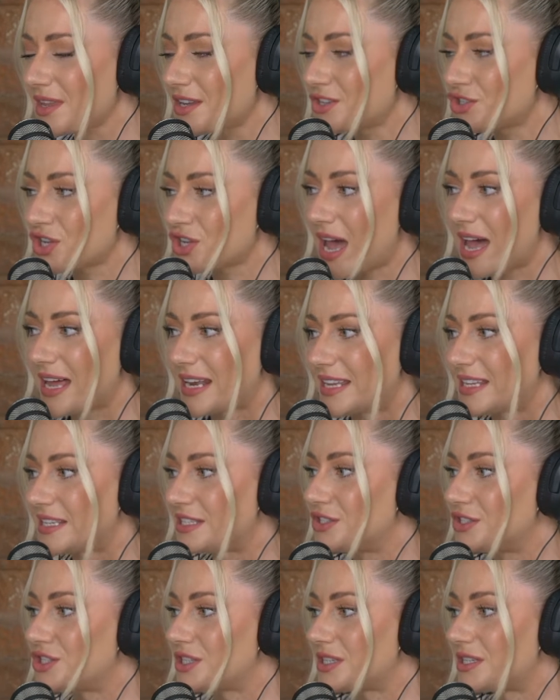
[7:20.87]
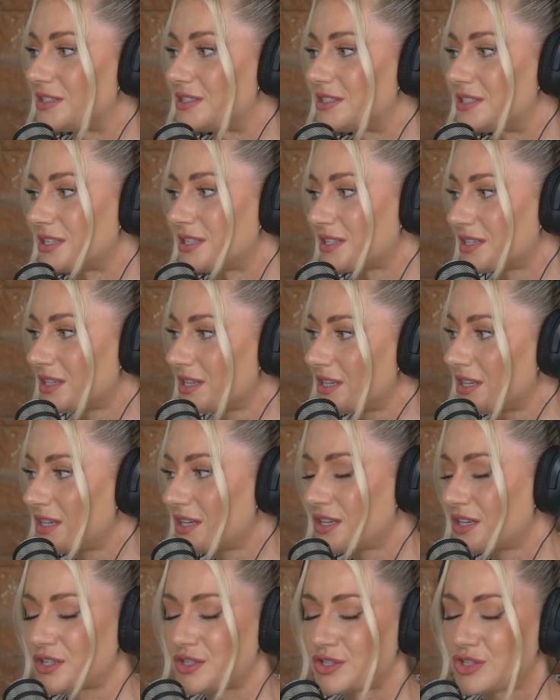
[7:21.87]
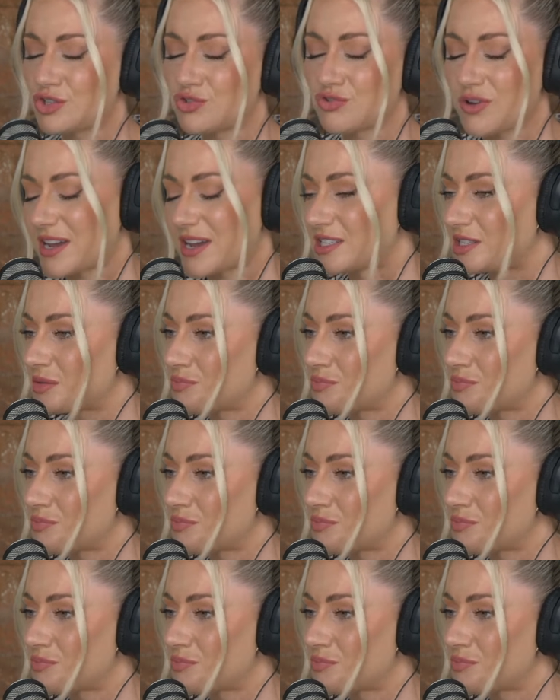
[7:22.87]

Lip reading: challenge and stress